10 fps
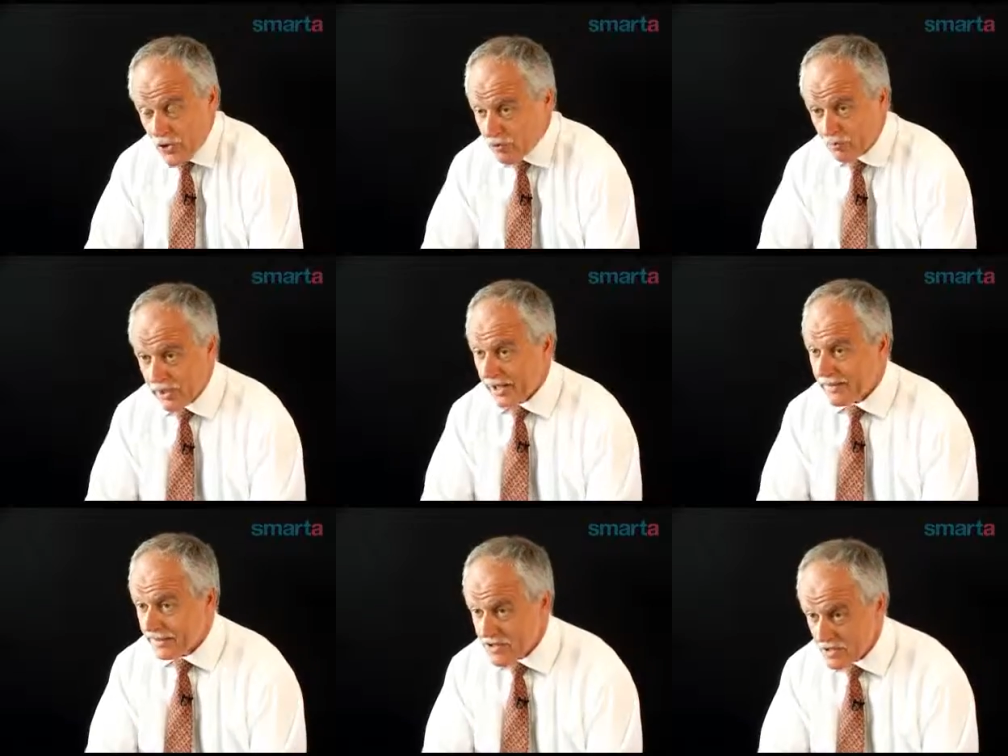bring
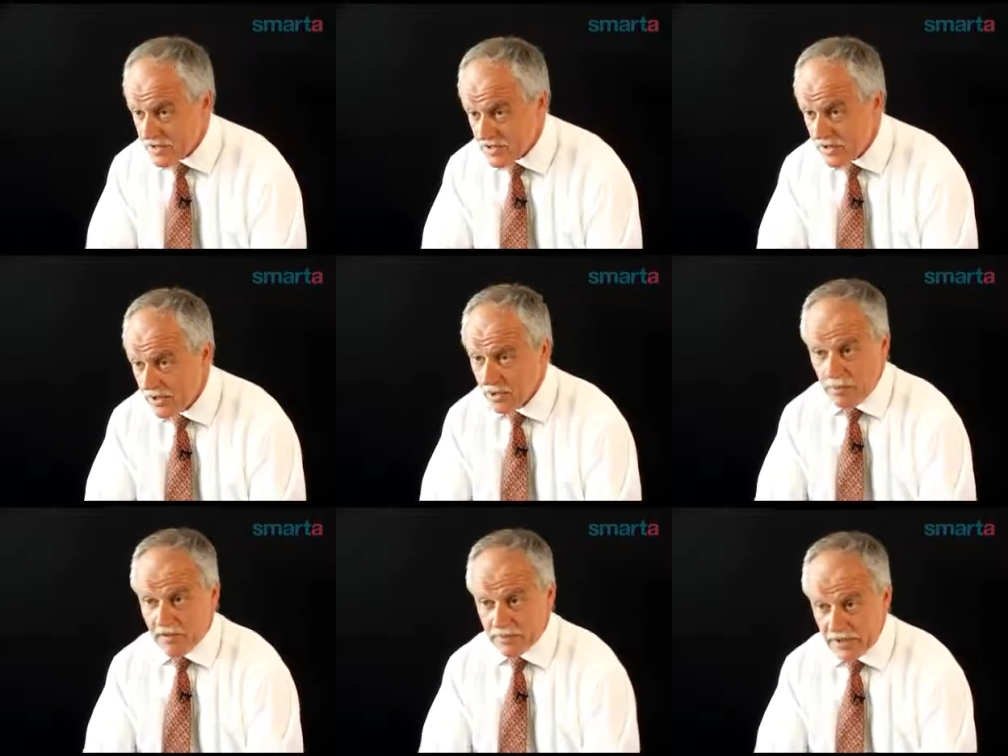anything to us
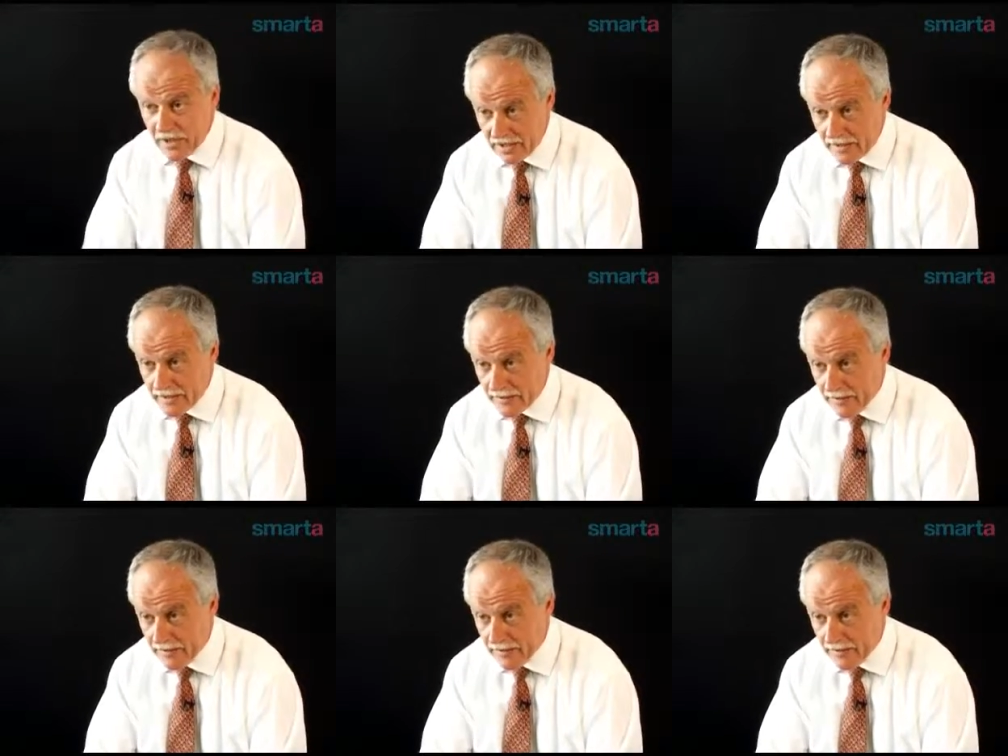apart from an idea.